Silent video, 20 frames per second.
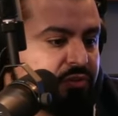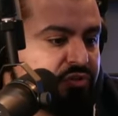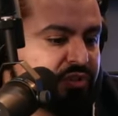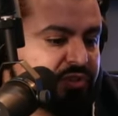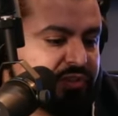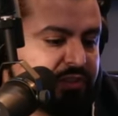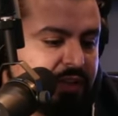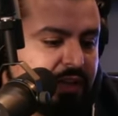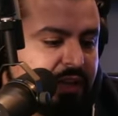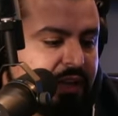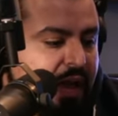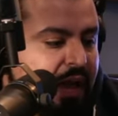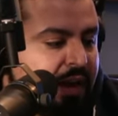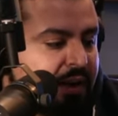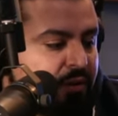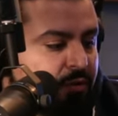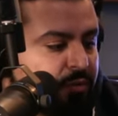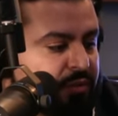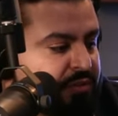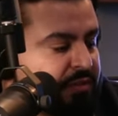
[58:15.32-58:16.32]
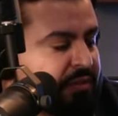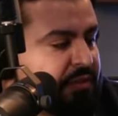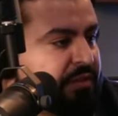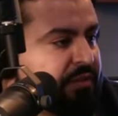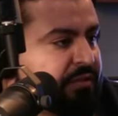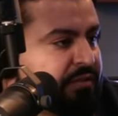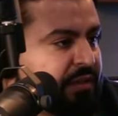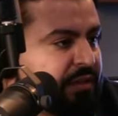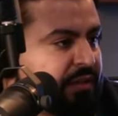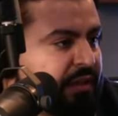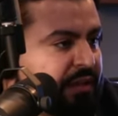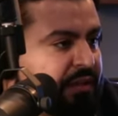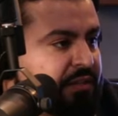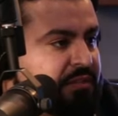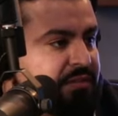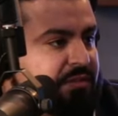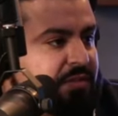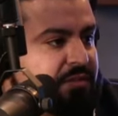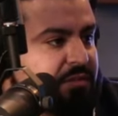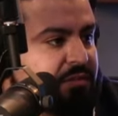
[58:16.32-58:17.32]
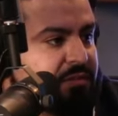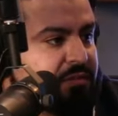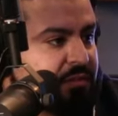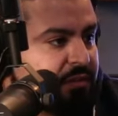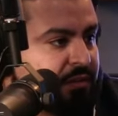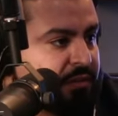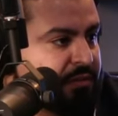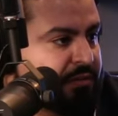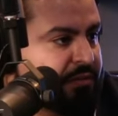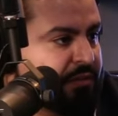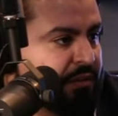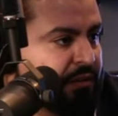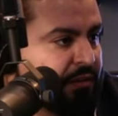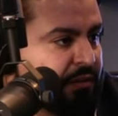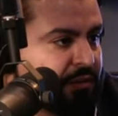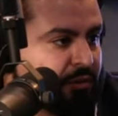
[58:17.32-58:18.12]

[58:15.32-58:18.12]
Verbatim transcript: just inadequacies and inconsistencies.